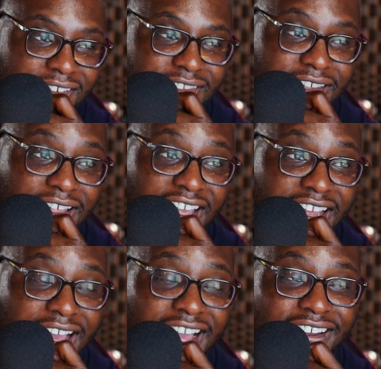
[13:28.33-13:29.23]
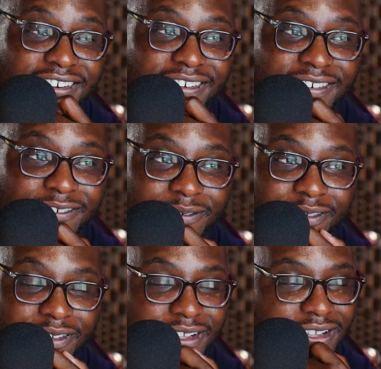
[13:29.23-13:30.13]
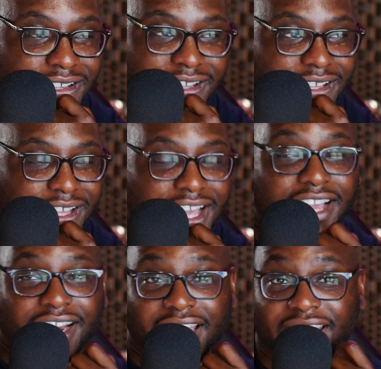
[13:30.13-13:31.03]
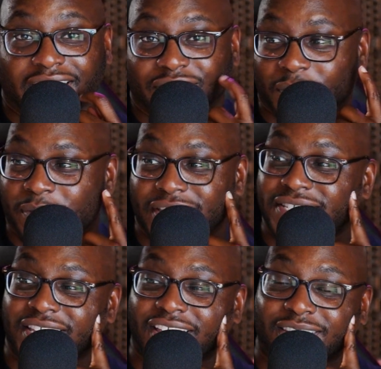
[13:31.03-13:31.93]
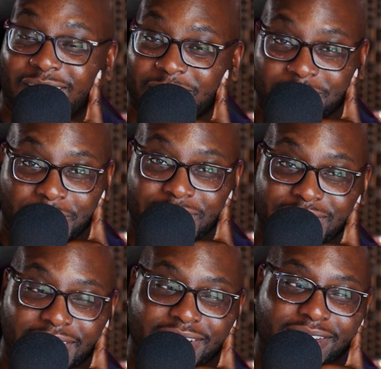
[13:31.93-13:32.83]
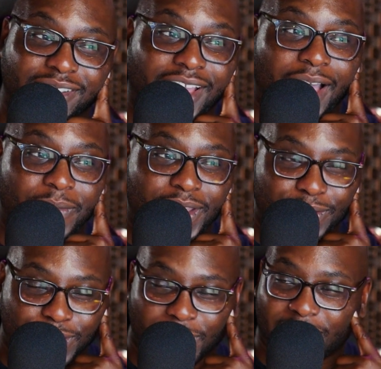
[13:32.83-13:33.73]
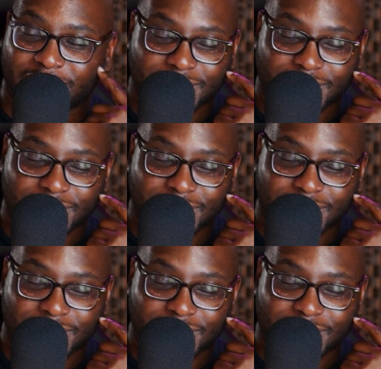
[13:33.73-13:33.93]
all I got. I had a headache from Peace Land though. Peace Land got me into my